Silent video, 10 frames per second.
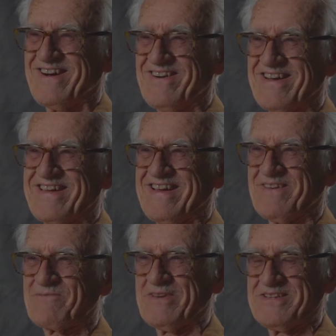no, I
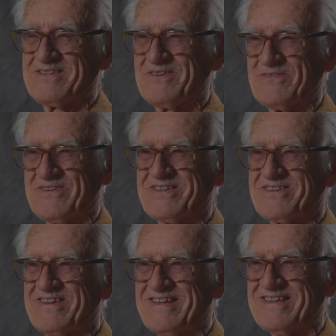can't be alone with the
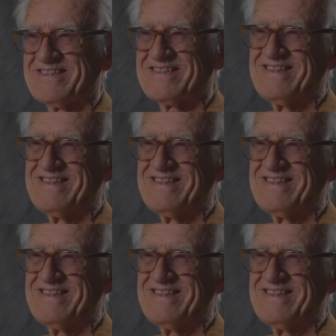cranes.